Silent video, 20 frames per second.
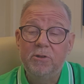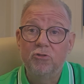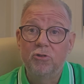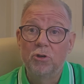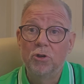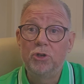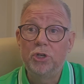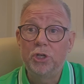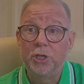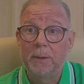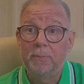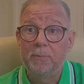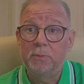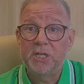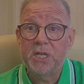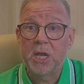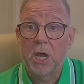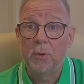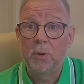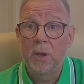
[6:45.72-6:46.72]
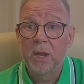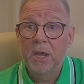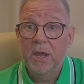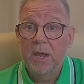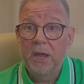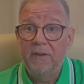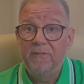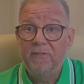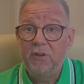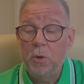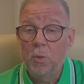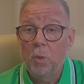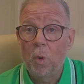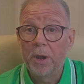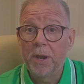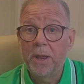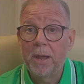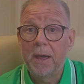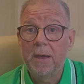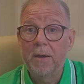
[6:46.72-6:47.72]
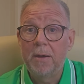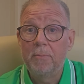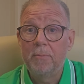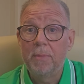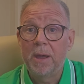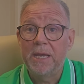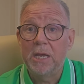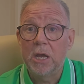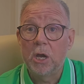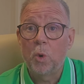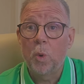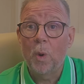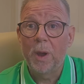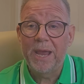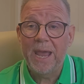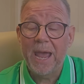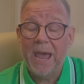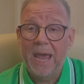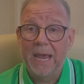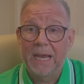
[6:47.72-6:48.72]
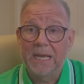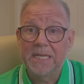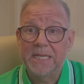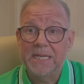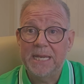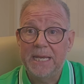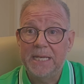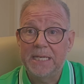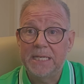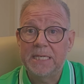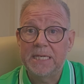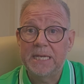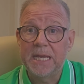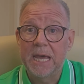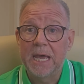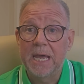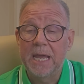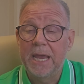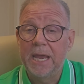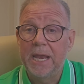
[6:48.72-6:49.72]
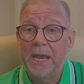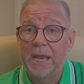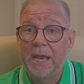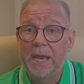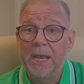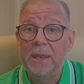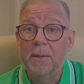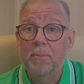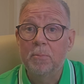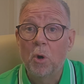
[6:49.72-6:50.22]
cruise ship. So if you want to make a quick exit in the